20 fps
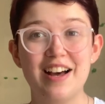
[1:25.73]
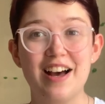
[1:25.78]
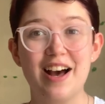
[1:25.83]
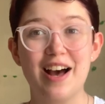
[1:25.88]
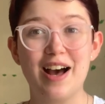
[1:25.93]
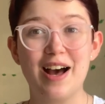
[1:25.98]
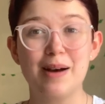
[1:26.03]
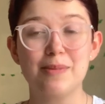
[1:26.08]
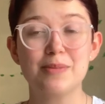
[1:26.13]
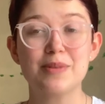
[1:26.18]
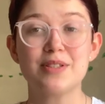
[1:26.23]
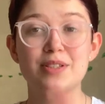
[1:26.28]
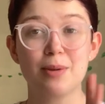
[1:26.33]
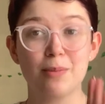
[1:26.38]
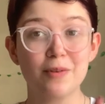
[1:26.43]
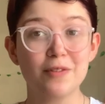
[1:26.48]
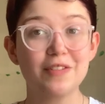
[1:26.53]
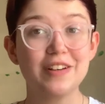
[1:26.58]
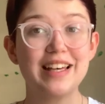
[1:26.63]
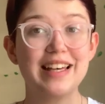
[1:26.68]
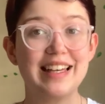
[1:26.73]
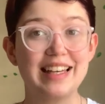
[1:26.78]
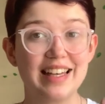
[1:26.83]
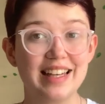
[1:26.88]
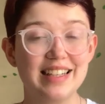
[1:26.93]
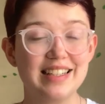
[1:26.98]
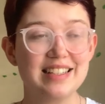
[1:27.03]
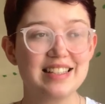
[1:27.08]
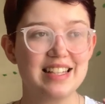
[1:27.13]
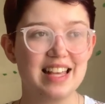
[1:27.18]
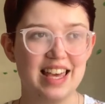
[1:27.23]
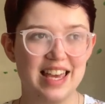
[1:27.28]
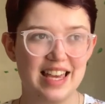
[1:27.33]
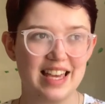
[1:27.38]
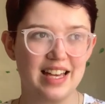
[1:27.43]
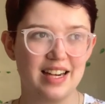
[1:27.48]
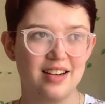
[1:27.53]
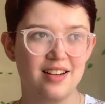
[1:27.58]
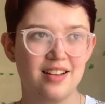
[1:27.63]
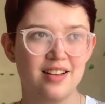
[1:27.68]
Some of it is
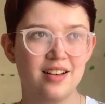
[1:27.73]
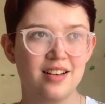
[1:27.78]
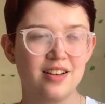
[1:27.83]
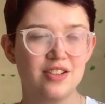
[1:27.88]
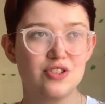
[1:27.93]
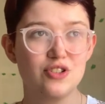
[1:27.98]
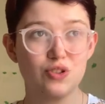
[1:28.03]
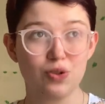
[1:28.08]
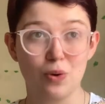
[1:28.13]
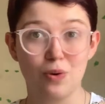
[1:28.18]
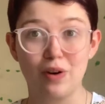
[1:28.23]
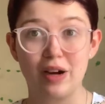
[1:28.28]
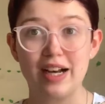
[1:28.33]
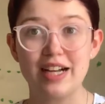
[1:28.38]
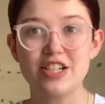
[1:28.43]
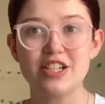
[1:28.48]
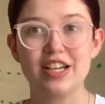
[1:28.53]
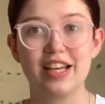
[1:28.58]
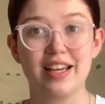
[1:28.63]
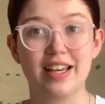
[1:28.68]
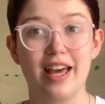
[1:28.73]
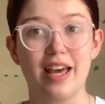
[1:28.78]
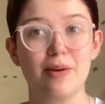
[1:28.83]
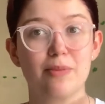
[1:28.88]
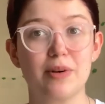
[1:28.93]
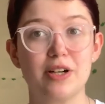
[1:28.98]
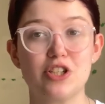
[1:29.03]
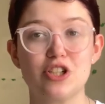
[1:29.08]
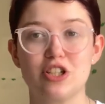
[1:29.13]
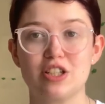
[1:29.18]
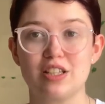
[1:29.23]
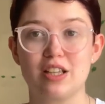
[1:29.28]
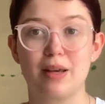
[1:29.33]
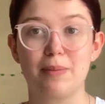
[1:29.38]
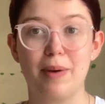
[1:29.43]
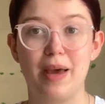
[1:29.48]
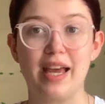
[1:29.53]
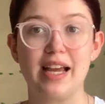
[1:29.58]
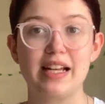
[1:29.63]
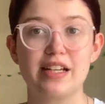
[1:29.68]
in storage in Cambridge because I
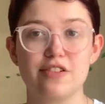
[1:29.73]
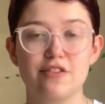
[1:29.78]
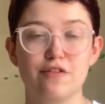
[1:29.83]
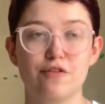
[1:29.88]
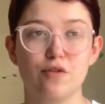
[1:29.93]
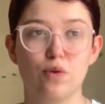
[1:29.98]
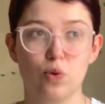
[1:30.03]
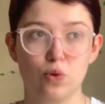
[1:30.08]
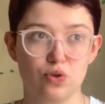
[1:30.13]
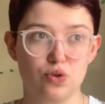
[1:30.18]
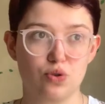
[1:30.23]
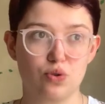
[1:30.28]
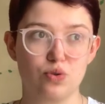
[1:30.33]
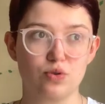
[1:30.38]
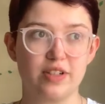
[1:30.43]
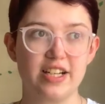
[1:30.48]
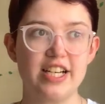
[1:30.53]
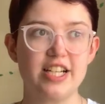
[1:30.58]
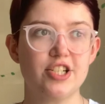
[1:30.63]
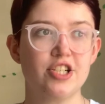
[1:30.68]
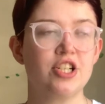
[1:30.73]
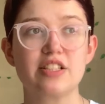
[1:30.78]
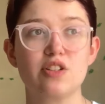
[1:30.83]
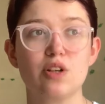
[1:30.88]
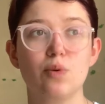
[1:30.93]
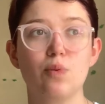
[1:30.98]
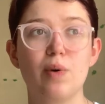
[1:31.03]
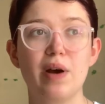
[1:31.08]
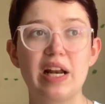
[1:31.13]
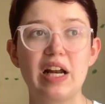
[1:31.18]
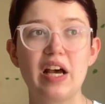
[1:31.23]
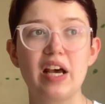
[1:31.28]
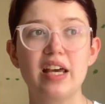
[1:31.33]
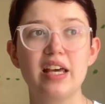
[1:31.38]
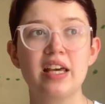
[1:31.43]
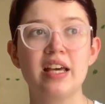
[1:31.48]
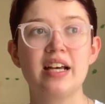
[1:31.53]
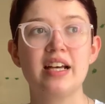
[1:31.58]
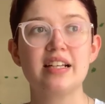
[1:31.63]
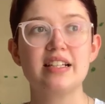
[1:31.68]
paid for storage. So when I
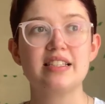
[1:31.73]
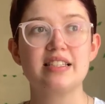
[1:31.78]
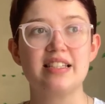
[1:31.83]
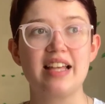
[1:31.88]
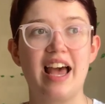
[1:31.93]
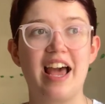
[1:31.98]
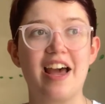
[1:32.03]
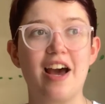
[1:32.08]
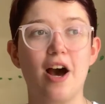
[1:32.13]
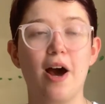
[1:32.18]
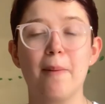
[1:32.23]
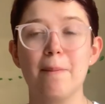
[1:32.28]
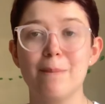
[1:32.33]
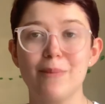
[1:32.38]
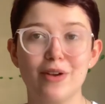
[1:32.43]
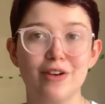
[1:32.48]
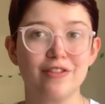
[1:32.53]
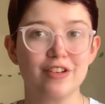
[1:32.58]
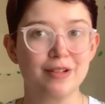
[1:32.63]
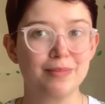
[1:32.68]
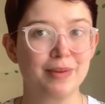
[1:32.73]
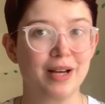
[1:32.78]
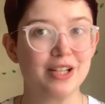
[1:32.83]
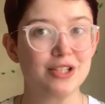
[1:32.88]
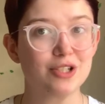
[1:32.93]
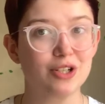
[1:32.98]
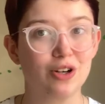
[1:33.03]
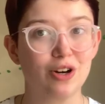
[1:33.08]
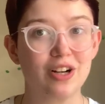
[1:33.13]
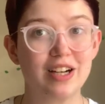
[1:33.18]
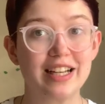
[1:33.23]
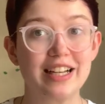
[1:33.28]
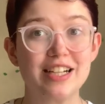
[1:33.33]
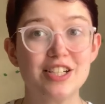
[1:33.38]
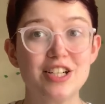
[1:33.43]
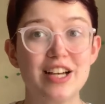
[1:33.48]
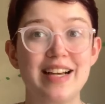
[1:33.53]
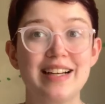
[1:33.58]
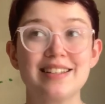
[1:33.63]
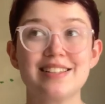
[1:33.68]
say I'm moving back to
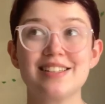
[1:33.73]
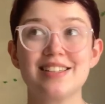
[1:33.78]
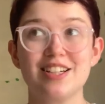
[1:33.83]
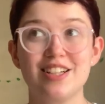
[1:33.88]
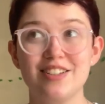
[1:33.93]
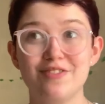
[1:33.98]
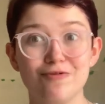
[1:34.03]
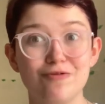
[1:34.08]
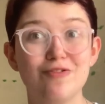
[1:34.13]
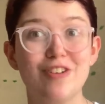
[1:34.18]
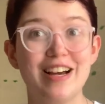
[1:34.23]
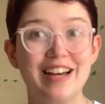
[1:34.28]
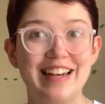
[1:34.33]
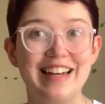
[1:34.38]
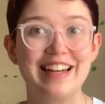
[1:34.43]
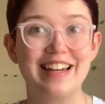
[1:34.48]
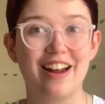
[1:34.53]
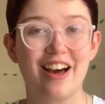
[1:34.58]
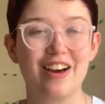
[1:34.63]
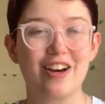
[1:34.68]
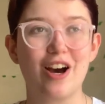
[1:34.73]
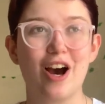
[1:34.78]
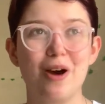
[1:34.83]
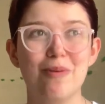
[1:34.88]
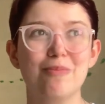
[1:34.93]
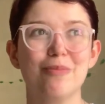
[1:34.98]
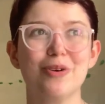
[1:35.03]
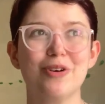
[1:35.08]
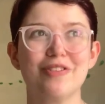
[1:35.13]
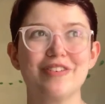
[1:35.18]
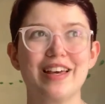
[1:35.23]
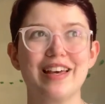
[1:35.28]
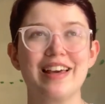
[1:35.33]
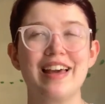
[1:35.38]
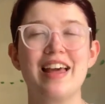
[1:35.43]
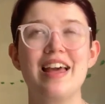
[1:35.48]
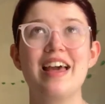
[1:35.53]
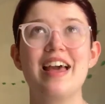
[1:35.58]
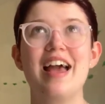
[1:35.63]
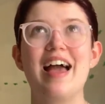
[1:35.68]
college, it's really like I'm moving
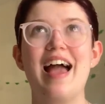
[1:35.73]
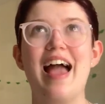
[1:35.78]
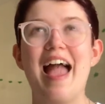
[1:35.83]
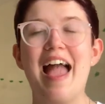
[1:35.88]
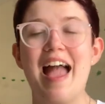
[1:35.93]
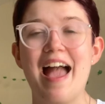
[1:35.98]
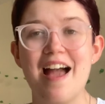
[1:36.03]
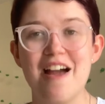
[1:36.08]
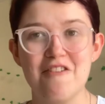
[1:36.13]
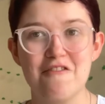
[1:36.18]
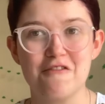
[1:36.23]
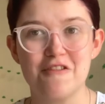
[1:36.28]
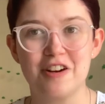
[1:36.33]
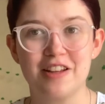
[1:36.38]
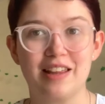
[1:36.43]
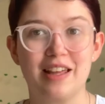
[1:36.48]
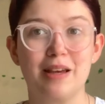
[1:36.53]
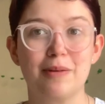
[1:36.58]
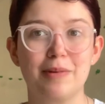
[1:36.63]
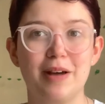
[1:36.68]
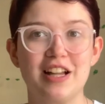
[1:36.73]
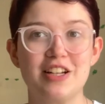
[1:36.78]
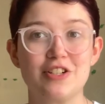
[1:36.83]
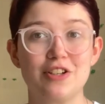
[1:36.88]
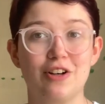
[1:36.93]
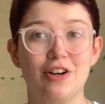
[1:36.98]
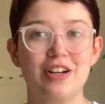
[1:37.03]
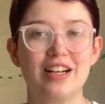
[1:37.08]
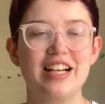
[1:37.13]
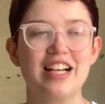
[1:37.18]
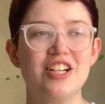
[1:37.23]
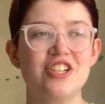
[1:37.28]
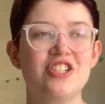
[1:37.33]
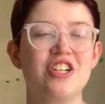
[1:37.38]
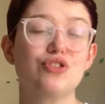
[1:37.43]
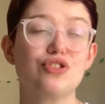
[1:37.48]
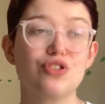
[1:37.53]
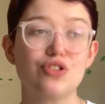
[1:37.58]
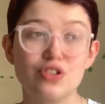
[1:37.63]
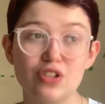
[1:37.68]
everything back to college.
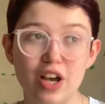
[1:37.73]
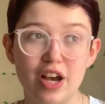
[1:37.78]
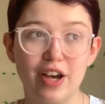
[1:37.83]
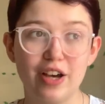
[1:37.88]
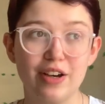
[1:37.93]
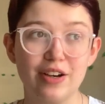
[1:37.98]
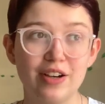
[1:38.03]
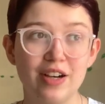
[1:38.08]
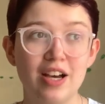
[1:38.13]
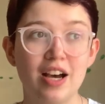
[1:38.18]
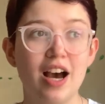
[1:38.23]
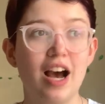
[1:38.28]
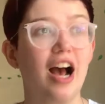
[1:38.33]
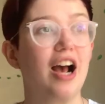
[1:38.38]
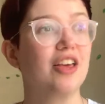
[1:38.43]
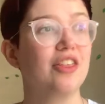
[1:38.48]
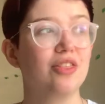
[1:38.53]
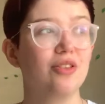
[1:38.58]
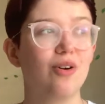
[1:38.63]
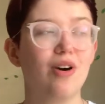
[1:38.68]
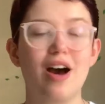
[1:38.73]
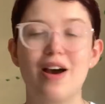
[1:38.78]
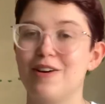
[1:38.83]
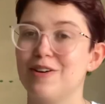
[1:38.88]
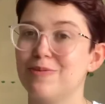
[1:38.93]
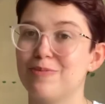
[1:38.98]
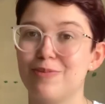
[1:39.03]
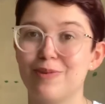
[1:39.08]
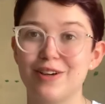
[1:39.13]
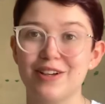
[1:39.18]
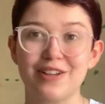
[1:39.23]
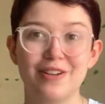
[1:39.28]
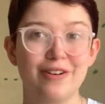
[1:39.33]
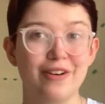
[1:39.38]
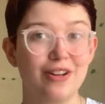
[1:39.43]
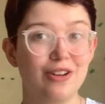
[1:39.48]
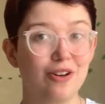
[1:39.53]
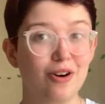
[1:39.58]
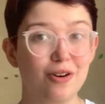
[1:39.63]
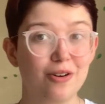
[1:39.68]
So I thought I would bring you
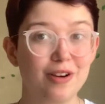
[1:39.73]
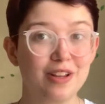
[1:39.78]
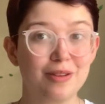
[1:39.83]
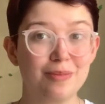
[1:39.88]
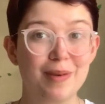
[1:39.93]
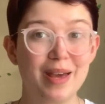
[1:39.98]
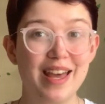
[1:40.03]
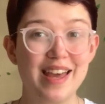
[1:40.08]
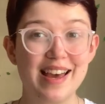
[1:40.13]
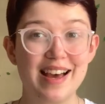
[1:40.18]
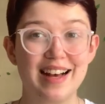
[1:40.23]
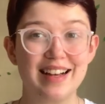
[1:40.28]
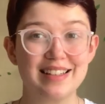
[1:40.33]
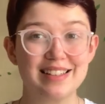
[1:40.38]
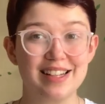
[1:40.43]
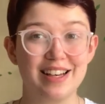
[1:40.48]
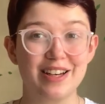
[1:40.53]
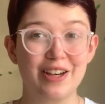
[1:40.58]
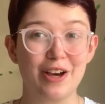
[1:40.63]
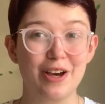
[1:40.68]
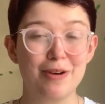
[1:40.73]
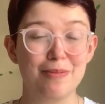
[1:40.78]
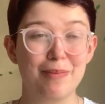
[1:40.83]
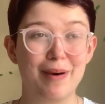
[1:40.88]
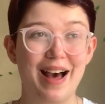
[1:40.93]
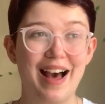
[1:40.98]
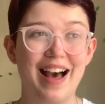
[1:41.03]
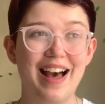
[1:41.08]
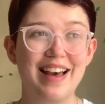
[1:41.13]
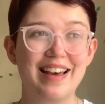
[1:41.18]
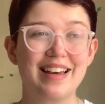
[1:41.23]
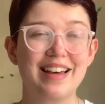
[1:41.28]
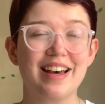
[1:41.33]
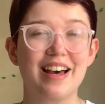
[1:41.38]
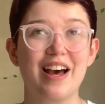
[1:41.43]
along with me as I go back.